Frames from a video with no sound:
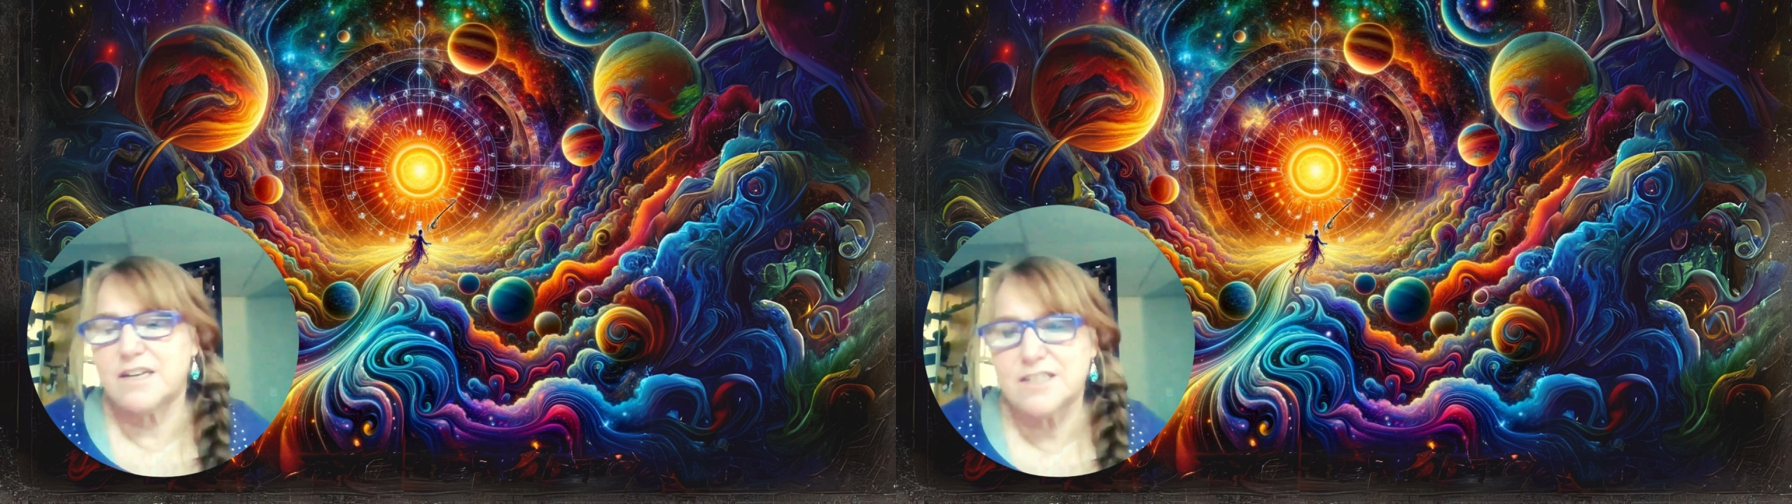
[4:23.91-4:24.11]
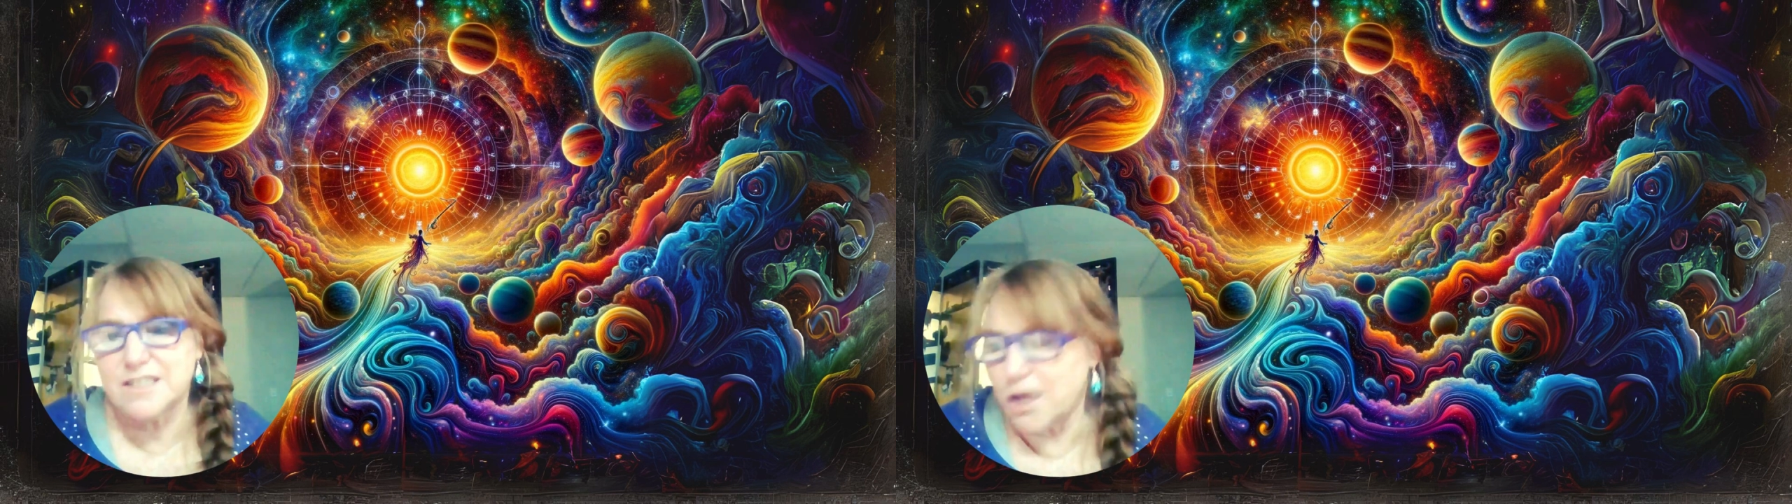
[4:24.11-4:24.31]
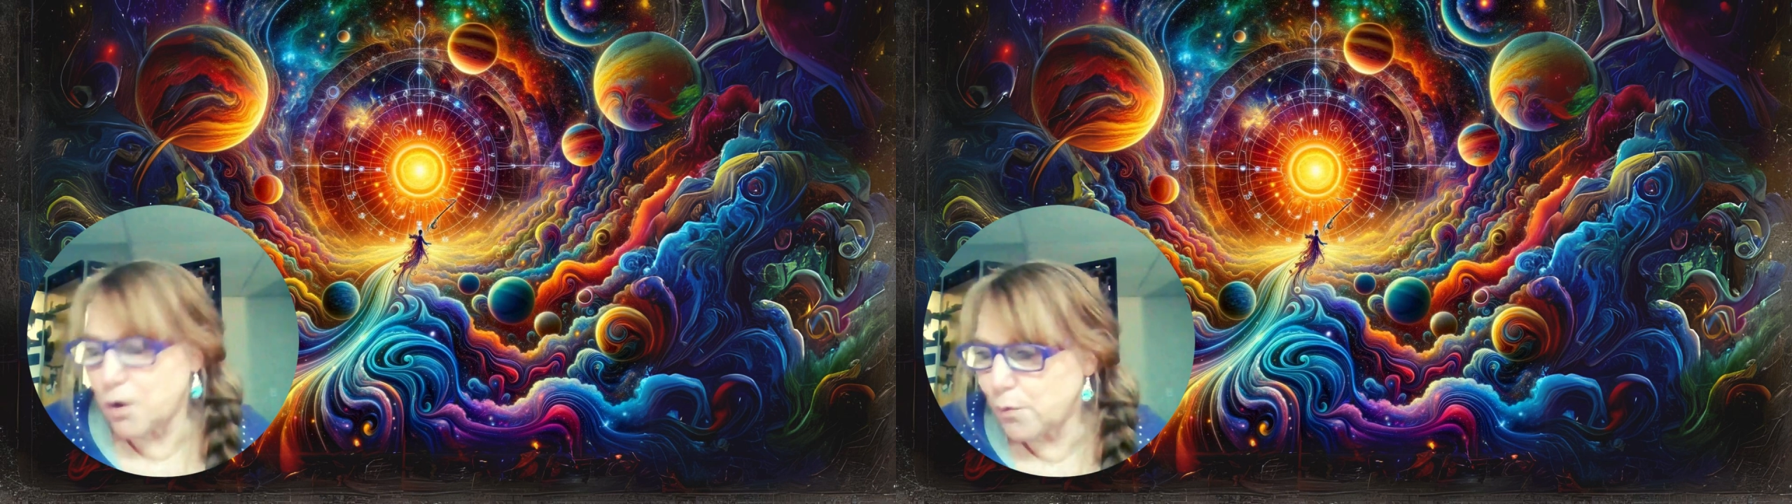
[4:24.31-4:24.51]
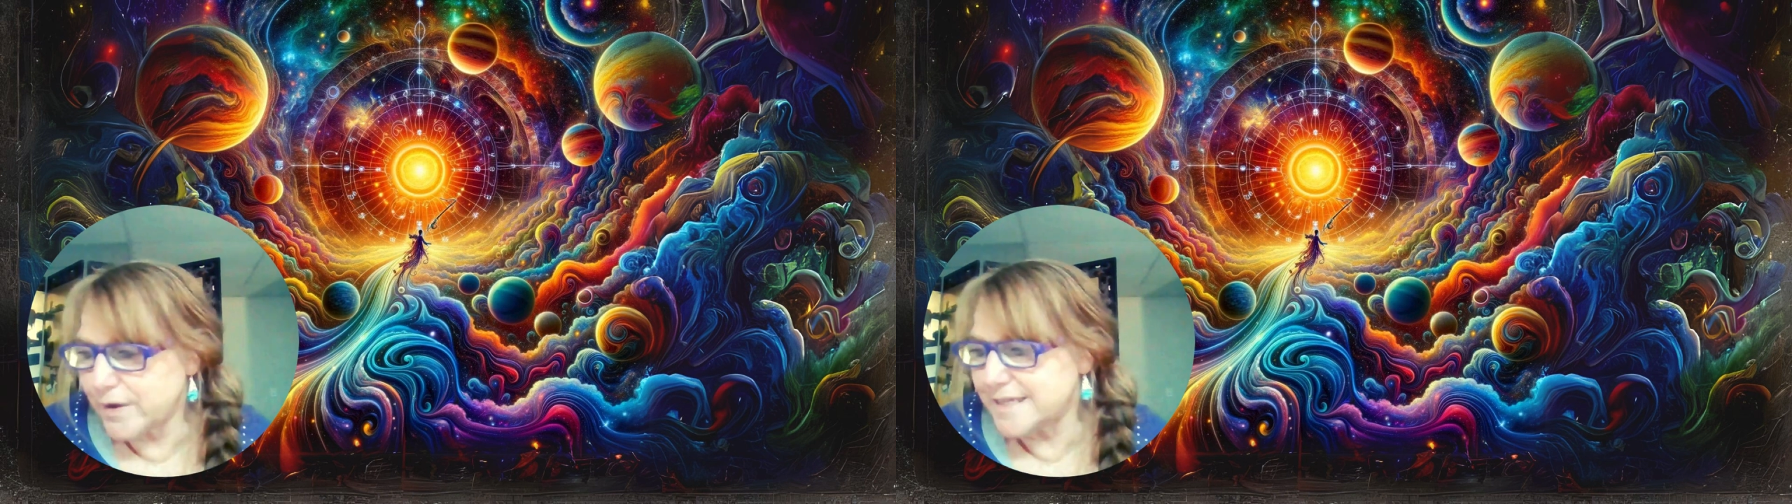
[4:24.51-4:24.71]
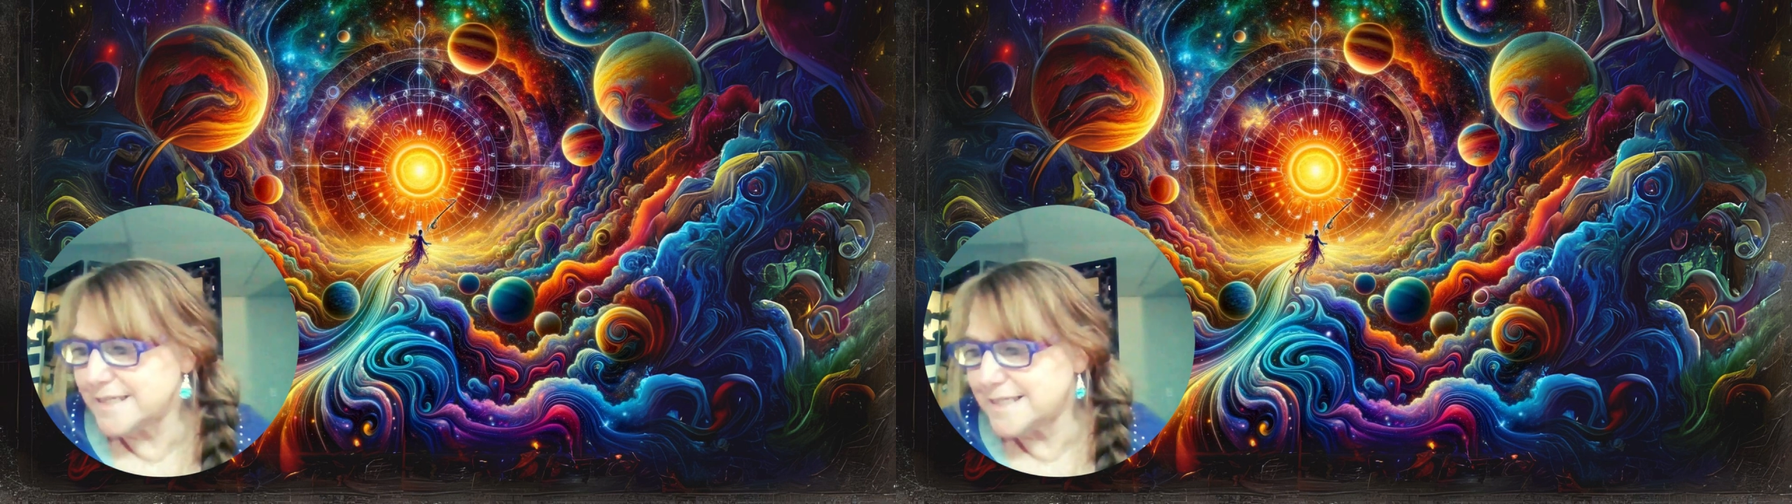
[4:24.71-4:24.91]
a
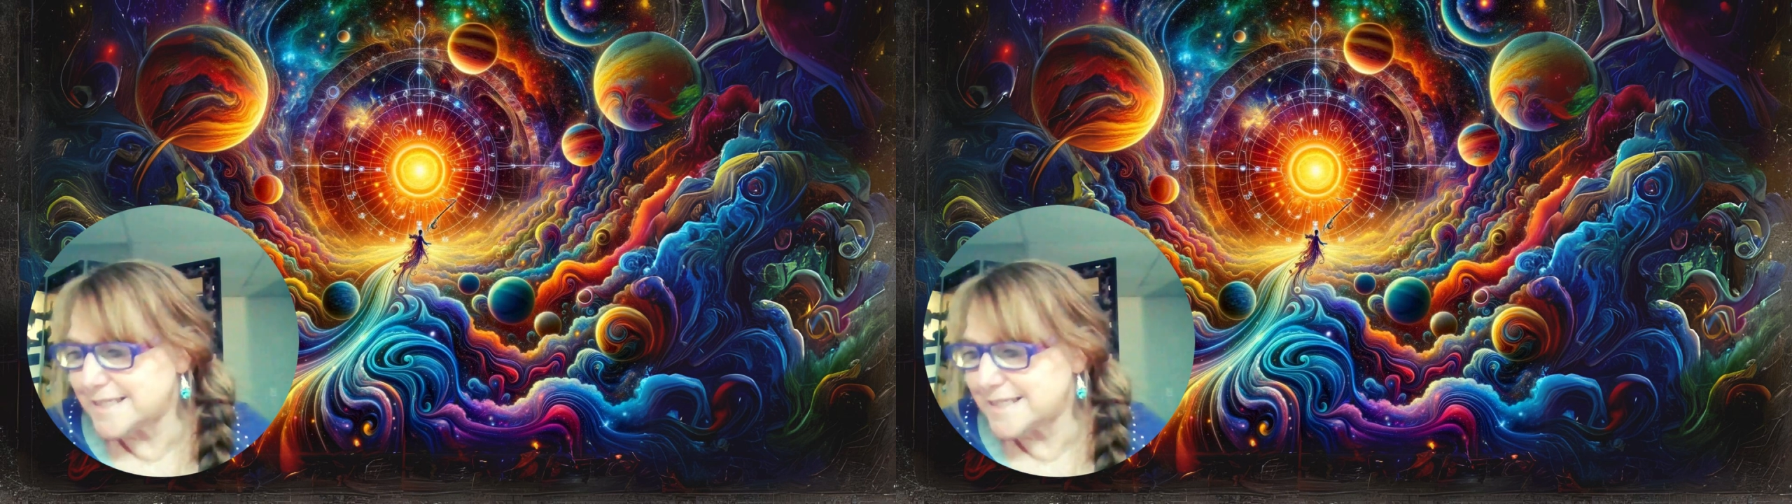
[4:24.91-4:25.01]
slowing